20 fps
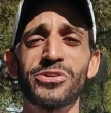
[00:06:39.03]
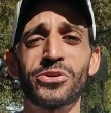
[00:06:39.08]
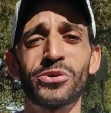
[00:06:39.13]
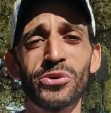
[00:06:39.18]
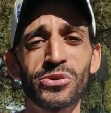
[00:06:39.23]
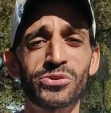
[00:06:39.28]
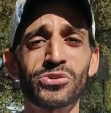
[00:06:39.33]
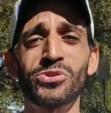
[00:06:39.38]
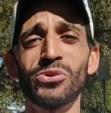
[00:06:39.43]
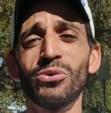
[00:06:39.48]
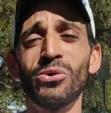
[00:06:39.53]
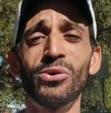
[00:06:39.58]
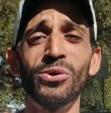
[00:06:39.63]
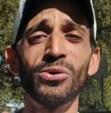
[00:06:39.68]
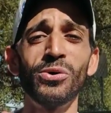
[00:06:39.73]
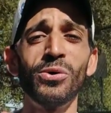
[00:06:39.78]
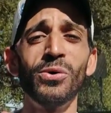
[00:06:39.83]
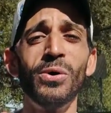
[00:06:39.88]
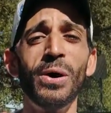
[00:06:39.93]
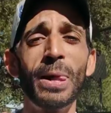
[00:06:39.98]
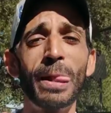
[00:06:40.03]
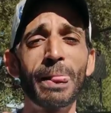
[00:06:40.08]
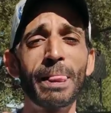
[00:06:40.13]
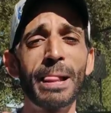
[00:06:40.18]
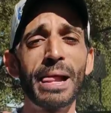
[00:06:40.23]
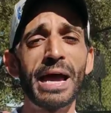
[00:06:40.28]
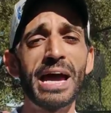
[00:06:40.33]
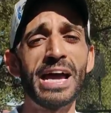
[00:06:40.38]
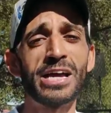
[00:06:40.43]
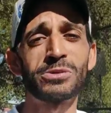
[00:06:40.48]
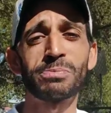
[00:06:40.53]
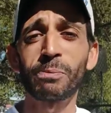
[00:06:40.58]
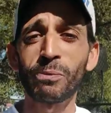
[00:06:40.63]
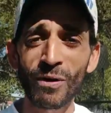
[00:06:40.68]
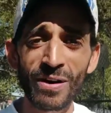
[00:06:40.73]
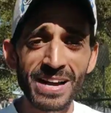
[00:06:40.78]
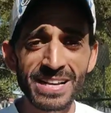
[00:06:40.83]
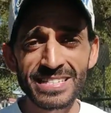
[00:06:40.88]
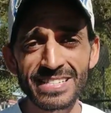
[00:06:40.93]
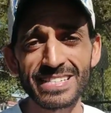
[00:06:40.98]
Choose to
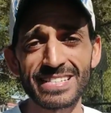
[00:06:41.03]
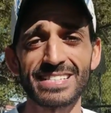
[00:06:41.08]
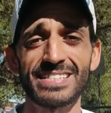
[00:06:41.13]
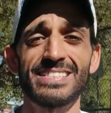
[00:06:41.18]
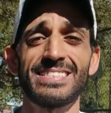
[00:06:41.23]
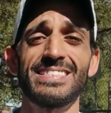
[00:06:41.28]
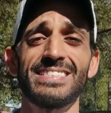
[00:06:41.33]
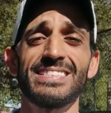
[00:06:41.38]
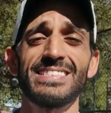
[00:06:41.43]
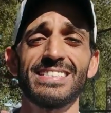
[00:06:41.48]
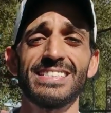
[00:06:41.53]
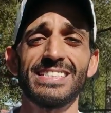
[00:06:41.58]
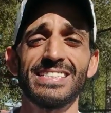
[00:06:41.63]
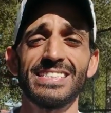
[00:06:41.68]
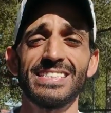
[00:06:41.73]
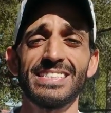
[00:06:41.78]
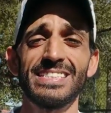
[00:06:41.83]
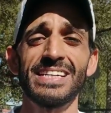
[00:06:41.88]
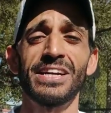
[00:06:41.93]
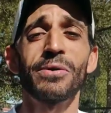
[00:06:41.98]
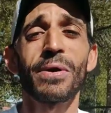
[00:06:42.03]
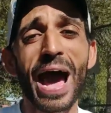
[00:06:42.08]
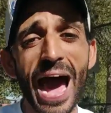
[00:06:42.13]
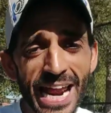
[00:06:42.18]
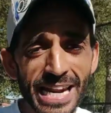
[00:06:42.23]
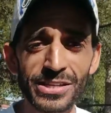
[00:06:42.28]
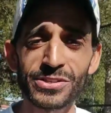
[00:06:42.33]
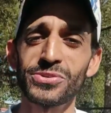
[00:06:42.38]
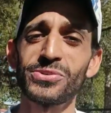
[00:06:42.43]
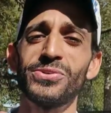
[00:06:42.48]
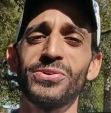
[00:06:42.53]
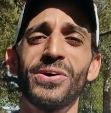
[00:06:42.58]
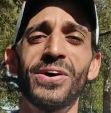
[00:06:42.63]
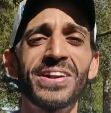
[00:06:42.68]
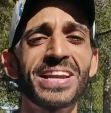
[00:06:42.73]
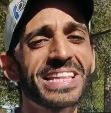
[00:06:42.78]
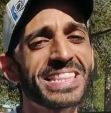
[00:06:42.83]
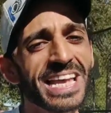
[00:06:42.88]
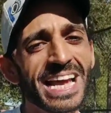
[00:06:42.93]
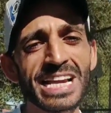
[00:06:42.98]
express gratitude
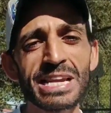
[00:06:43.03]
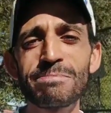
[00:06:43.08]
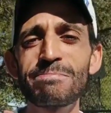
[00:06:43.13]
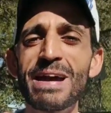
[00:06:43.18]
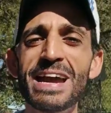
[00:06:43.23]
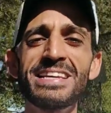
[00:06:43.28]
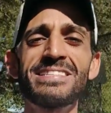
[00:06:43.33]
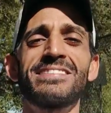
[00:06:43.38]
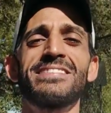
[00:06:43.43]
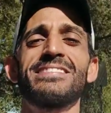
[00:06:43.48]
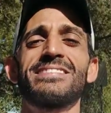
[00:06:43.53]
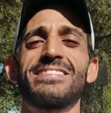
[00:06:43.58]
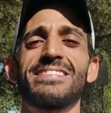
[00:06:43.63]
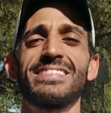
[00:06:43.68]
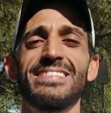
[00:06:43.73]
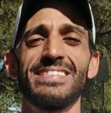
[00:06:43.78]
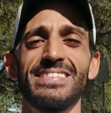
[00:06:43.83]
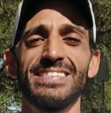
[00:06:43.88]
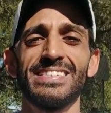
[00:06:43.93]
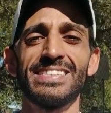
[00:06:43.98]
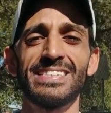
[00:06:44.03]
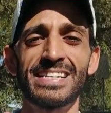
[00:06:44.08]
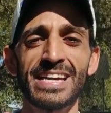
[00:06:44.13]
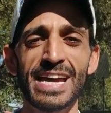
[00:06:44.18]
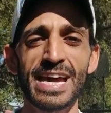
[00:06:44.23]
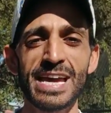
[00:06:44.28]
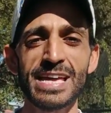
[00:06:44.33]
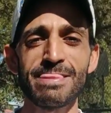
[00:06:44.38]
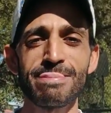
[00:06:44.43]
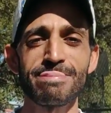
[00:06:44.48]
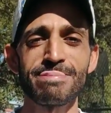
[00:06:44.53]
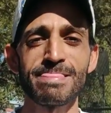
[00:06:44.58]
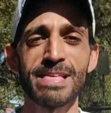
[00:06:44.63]
on a daily basis. Okay?